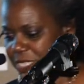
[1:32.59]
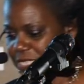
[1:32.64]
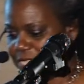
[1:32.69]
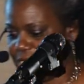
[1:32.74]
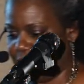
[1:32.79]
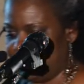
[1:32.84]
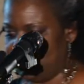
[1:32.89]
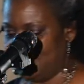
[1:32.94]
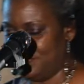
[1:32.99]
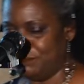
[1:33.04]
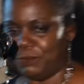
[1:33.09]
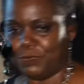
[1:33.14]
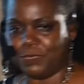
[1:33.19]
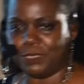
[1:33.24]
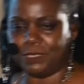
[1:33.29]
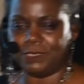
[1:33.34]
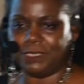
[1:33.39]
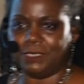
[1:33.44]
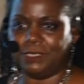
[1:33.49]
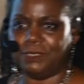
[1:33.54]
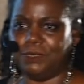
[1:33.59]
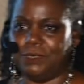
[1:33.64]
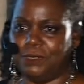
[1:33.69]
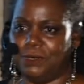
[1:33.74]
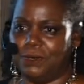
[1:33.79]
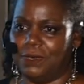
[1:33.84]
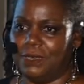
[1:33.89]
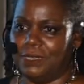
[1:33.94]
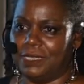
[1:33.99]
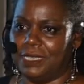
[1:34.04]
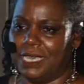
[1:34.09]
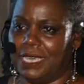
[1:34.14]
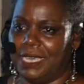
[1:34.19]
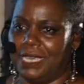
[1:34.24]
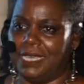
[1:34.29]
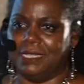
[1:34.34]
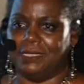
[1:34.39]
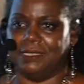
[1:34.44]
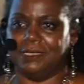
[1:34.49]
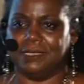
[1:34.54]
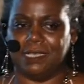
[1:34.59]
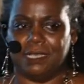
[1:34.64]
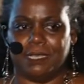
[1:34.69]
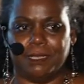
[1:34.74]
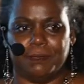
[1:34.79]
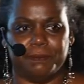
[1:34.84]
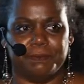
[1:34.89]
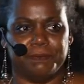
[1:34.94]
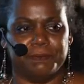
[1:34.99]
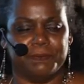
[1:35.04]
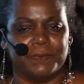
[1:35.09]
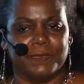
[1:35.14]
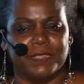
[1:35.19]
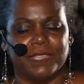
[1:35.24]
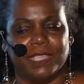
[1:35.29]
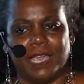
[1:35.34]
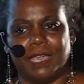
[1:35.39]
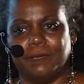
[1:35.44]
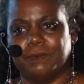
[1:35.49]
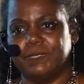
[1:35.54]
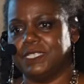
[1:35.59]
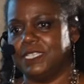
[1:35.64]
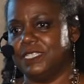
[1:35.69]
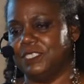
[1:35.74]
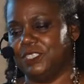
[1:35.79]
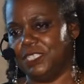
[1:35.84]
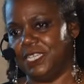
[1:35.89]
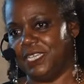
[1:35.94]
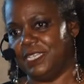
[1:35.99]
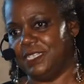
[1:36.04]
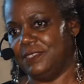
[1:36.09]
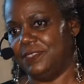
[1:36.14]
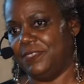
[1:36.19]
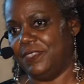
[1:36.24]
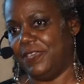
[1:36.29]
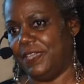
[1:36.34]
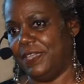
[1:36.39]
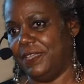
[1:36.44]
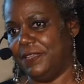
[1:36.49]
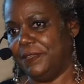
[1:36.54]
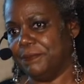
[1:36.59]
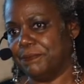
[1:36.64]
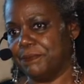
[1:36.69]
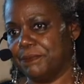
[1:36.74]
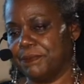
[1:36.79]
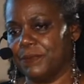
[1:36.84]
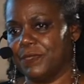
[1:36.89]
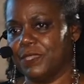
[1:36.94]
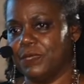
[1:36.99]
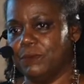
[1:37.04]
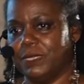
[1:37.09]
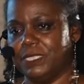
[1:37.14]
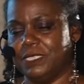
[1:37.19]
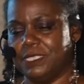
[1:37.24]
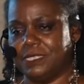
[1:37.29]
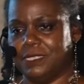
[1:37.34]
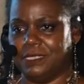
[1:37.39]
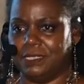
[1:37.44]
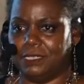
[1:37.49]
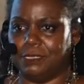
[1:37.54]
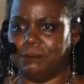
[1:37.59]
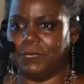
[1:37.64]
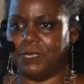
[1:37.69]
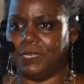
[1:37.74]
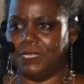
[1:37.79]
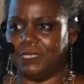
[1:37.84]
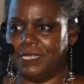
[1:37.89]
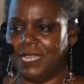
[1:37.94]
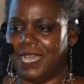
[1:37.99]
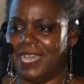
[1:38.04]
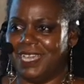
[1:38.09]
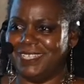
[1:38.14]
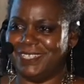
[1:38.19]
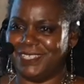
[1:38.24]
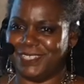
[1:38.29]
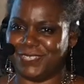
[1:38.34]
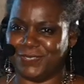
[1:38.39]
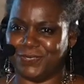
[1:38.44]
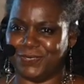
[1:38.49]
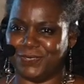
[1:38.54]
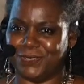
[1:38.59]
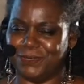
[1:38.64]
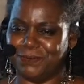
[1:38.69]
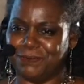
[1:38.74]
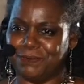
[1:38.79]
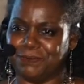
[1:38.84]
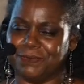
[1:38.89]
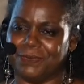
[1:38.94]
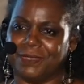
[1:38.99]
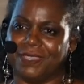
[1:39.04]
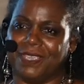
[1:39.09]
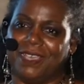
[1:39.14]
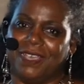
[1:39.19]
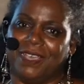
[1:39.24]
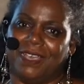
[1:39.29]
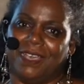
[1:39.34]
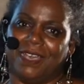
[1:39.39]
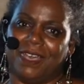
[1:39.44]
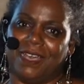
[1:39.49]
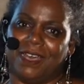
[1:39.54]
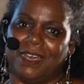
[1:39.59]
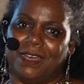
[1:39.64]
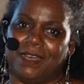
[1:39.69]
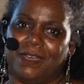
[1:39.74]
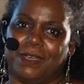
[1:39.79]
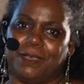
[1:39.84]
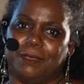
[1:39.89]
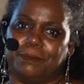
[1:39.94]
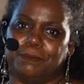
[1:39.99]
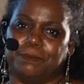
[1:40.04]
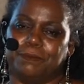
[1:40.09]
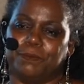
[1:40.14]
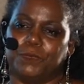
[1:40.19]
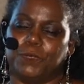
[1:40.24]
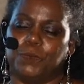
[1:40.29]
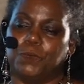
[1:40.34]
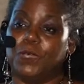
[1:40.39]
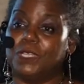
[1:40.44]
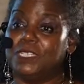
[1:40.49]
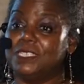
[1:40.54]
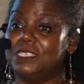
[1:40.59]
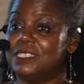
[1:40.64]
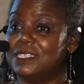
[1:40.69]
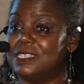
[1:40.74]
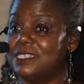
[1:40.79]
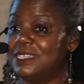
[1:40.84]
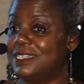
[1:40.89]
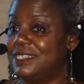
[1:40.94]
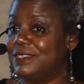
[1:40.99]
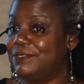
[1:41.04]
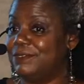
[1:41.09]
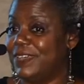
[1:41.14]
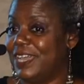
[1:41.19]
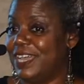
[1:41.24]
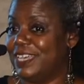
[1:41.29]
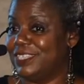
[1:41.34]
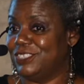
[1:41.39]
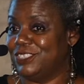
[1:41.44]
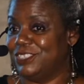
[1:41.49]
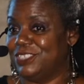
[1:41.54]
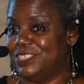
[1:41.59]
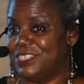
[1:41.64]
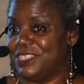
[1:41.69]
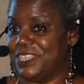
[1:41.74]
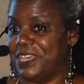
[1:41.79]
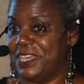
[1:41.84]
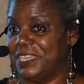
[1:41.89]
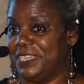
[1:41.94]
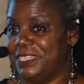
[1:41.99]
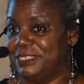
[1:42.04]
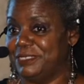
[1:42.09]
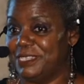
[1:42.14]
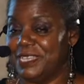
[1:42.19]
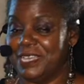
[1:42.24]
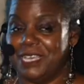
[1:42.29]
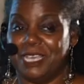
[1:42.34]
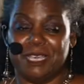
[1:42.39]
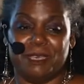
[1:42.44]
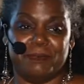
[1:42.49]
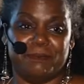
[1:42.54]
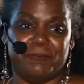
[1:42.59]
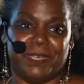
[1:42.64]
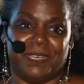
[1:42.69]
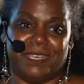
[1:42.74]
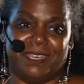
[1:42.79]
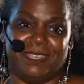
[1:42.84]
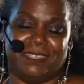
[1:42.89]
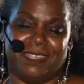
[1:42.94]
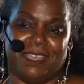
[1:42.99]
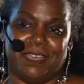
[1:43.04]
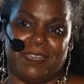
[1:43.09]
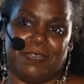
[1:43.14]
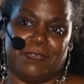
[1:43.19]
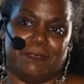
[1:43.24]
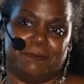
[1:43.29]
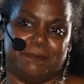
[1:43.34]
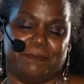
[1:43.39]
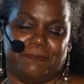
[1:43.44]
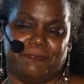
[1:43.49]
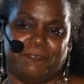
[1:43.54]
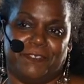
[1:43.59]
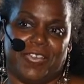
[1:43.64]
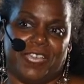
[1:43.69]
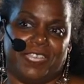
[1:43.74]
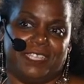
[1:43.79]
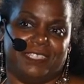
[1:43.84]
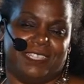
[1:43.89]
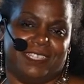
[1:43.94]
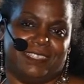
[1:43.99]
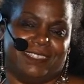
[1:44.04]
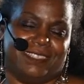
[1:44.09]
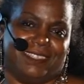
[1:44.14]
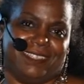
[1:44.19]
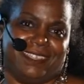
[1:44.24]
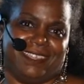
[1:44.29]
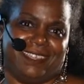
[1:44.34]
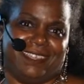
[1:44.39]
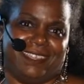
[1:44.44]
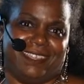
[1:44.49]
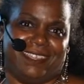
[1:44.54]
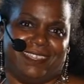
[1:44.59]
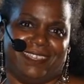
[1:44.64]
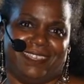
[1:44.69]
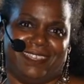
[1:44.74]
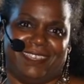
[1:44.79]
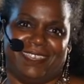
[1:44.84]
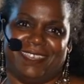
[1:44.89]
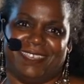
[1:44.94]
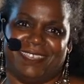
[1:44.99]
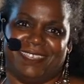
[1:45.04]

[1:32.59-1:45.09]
settled in Brooklyn, New York, and um, I was educated there. Went to Clara Barton High School. Um, wanted to study fashion design, but um, find that the